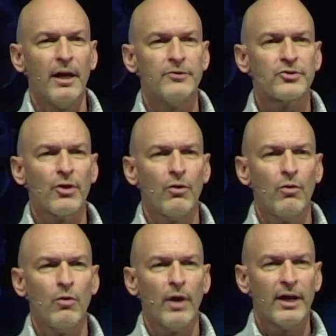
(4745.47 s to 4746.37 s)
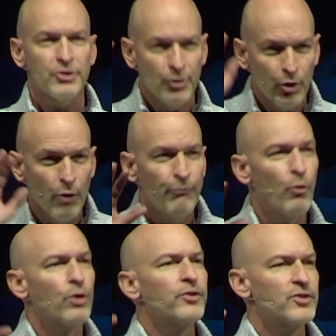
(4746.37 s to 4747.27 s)
And so as you go
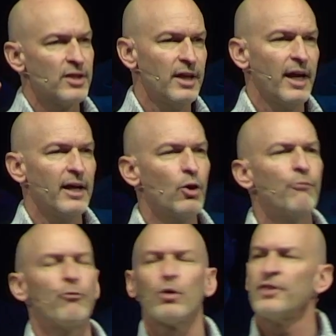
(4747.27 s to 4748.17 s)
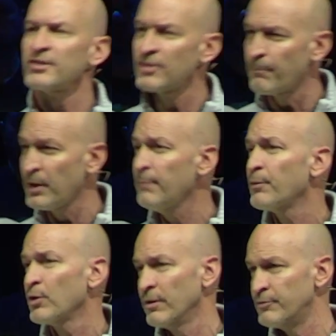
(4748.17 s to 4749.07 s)
forth today, go forth as the
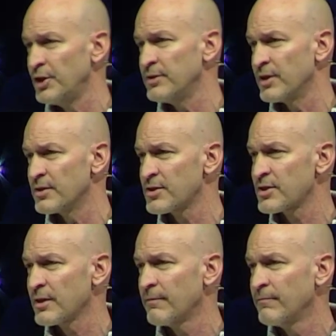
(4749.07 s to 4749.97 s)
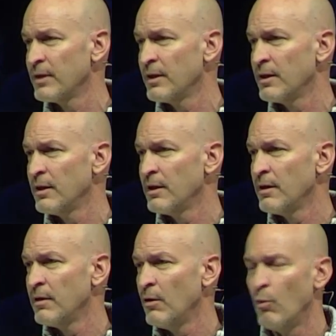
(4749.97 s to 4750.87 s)
people of Jesus,
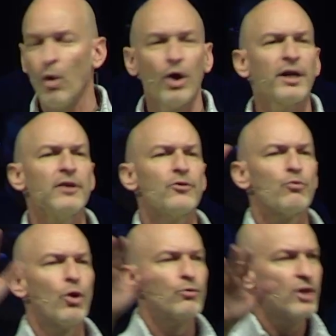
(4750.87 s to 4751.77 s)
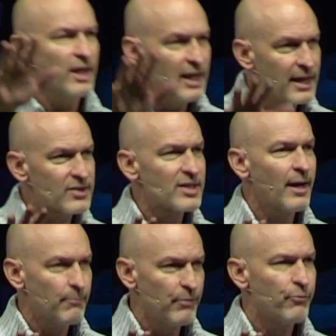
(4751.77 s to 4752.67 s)
walking the road that he has
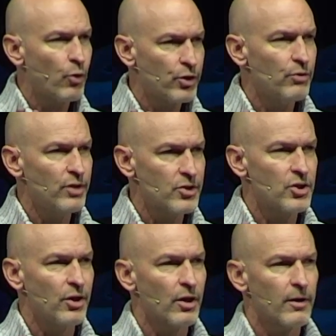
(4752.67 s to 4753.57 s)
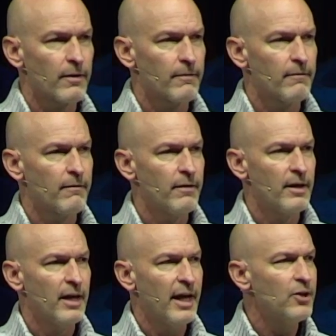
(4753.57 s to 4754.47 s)
set before you this year.
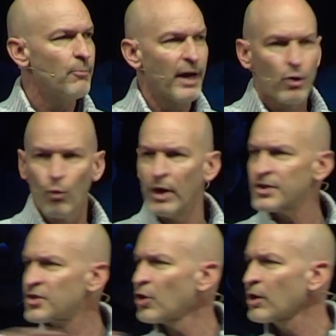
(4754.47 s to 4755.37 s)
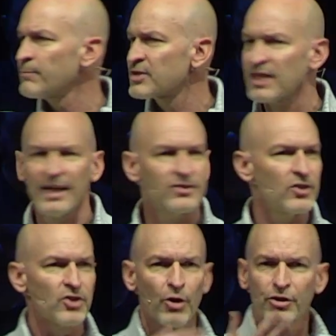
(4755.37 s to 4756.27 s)
And no matter what
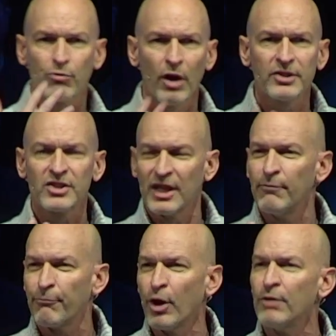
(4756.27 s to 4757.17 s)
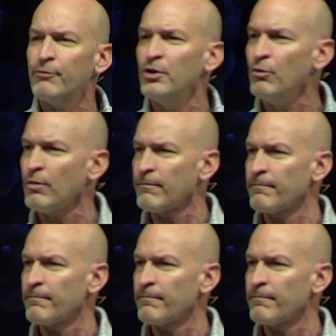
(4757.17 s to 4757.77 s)
circumstances are thrust in front of you,